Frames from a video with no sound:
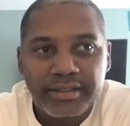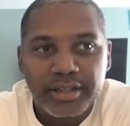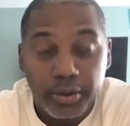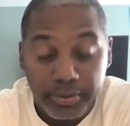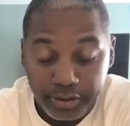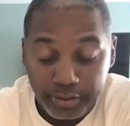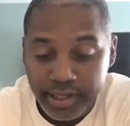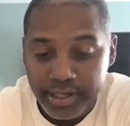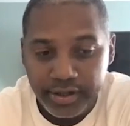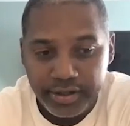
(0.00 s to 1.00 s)
So
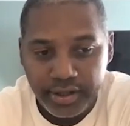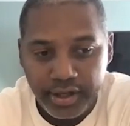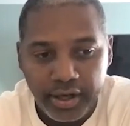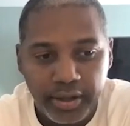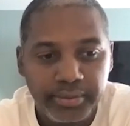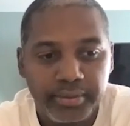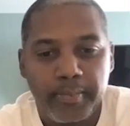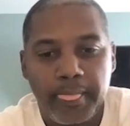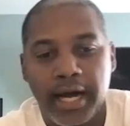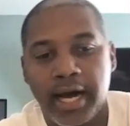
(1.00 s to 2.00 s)
three years ago,
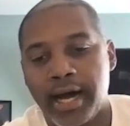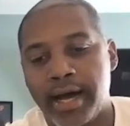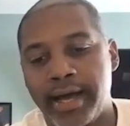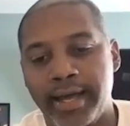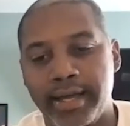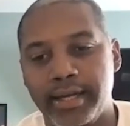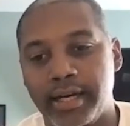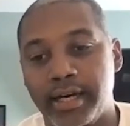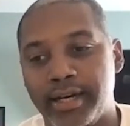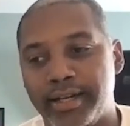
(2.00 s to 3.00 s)
I
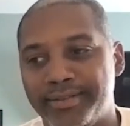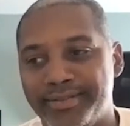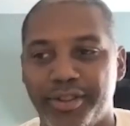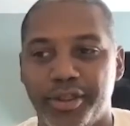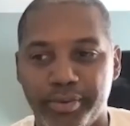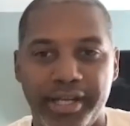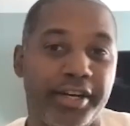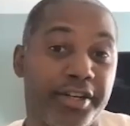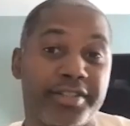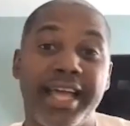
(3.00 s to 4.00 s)
uh, three
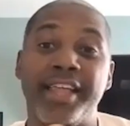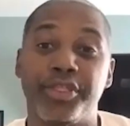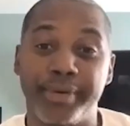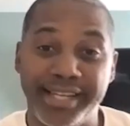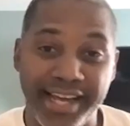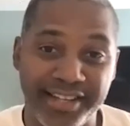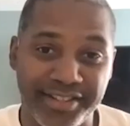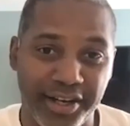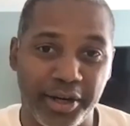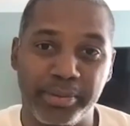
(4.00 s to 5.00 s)
years and three days
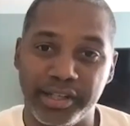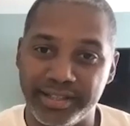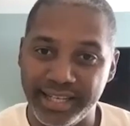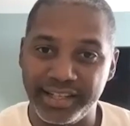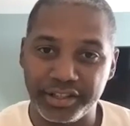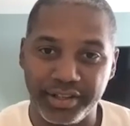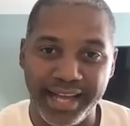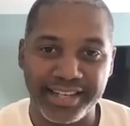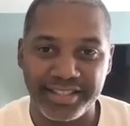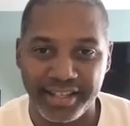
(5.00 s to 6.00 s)
ago because the initial
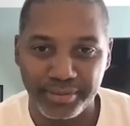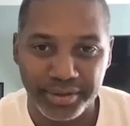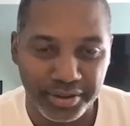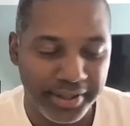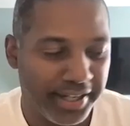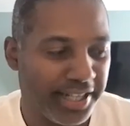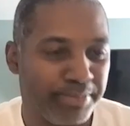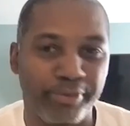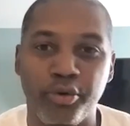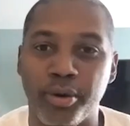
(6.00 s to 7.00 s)
accident was three days
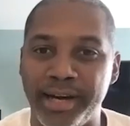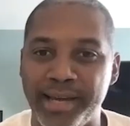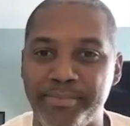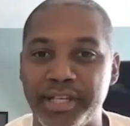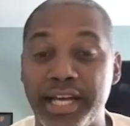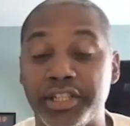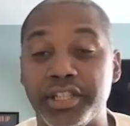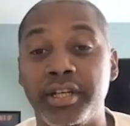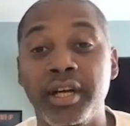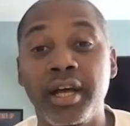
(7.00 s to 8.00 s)
before my
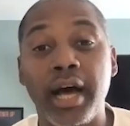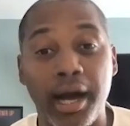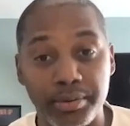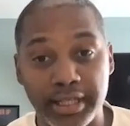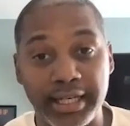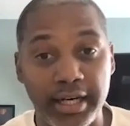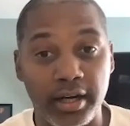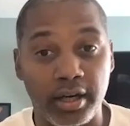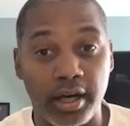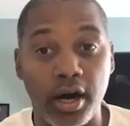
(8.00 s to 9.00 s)
amputation. I was in an
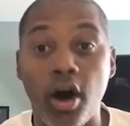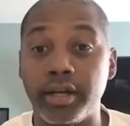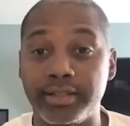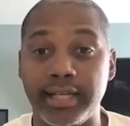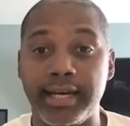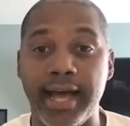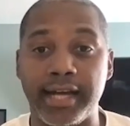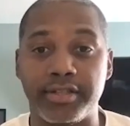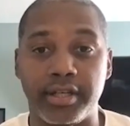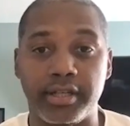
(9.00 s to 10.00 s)
uh, on-set
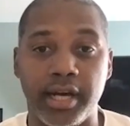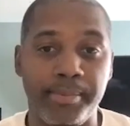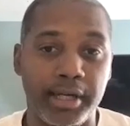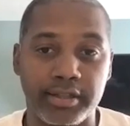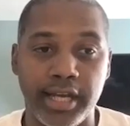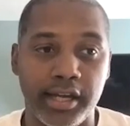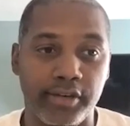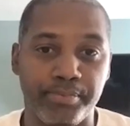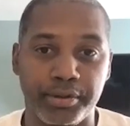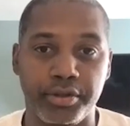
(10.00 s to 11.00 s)
accident. I'm an
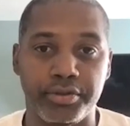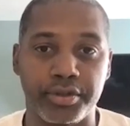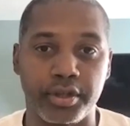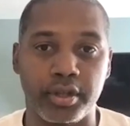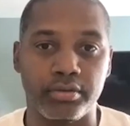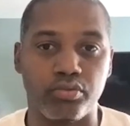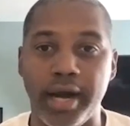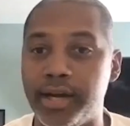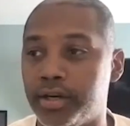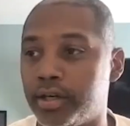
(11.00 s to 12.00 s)
executive producer,
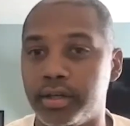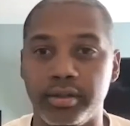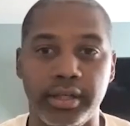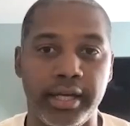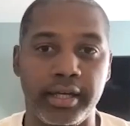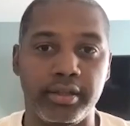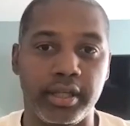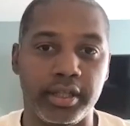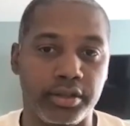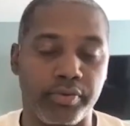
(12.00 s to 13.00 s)
writer, and
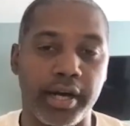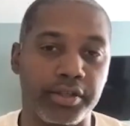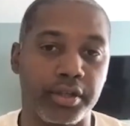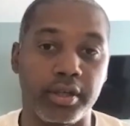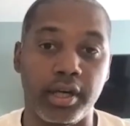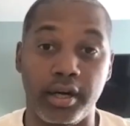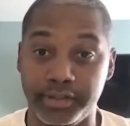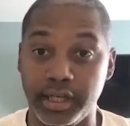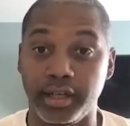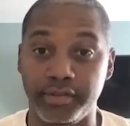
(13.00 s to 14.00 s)
uh, director of
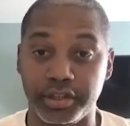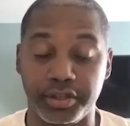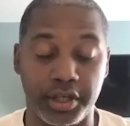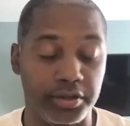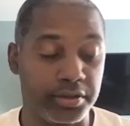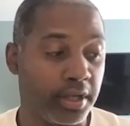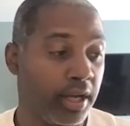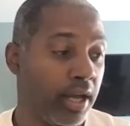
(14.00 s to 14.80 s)
television shows,